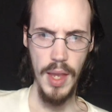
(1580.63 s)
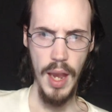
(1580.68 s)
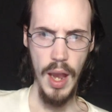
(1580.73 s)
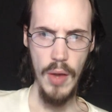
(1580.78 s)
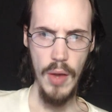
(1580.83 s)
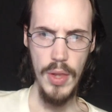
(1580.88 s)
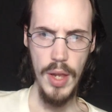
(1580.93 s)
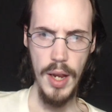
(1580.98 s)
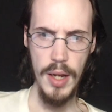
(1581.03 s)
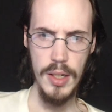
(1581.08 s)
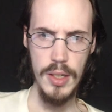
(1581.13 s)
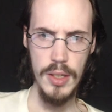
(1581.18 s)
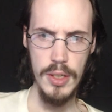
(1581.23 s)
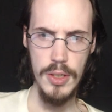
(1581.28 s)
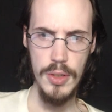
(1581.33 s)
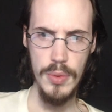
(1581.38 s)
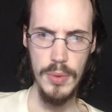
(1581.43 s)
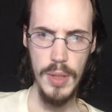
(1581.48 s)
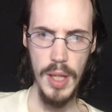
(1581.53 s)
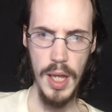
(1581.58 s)
How the heck
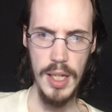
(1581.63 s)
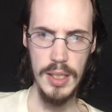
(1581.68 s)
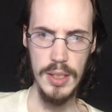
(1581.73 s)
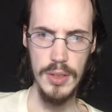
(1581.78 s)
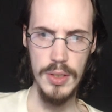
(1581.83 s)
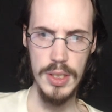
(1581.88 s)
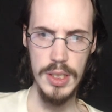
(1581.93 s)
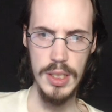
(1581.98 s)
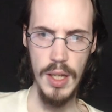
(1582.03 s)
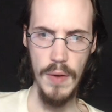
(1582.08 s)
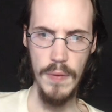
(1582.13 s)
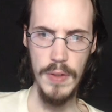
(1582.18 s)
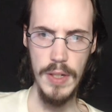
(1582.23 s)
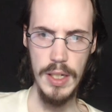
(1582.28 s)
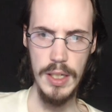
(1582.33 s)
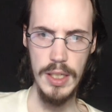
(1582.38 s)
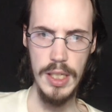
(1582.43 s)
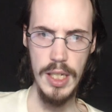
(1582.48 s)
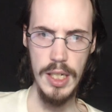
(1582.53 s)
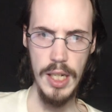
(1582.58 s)
could you let yourself
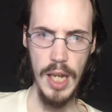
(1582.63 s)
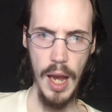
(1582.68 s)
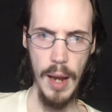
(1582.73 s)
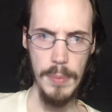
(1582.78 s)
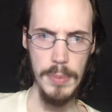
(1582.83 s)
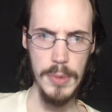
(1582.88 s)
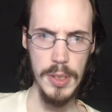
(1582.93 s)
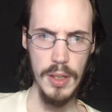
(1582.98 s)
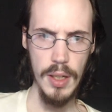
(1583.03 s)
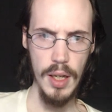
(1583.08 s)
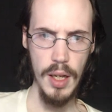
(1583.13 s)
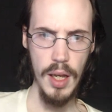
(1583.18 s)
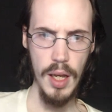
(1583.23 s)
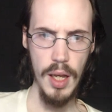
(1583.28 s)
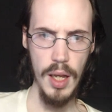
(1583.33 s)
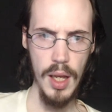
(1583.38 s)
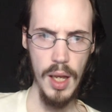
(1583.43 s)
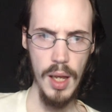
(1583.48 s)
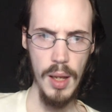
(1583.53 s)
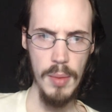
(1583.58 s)
get kidnapped?
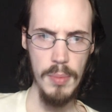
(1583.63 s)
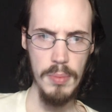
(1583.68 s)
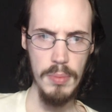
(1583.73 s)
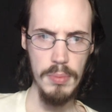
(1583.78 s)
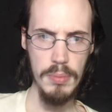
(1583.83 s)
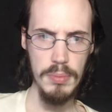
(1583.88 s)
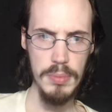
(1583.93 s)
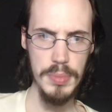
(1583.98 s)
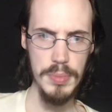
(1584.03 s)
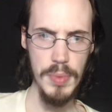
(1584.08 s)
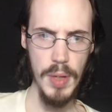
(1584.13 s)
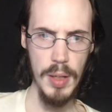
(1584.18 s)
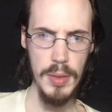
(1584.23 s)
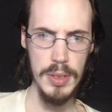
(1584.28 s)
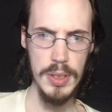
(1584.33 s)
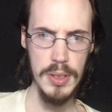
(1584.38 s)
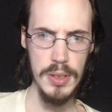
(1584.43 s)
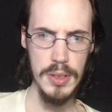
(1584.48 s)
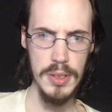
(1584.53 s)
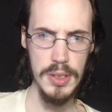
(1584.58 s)
I'm
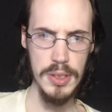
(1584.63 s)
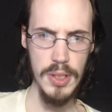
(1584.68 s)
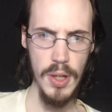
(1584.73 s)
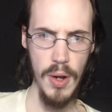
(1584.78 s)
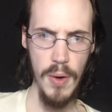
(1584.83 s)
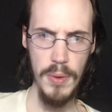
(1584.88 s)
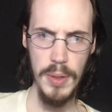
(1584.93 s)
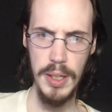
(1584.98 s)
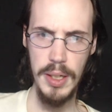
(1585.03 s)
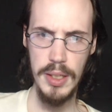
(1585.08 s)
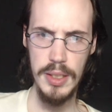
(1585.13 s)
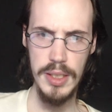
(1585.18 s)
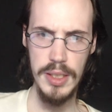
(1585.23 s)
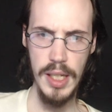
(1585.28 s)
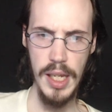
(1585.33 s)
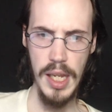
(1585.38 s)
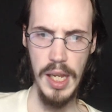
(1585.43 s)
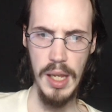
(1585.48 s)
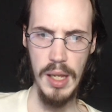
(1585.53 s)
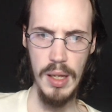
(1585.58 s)
so sorry.
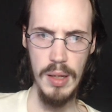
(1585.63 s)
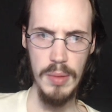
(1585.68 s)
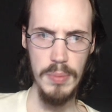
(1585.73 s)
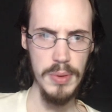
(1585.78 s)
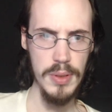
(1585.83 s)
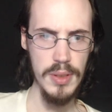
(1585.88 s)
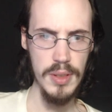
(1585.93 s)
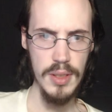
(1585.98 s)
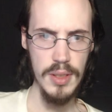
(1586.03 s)
Like, yep.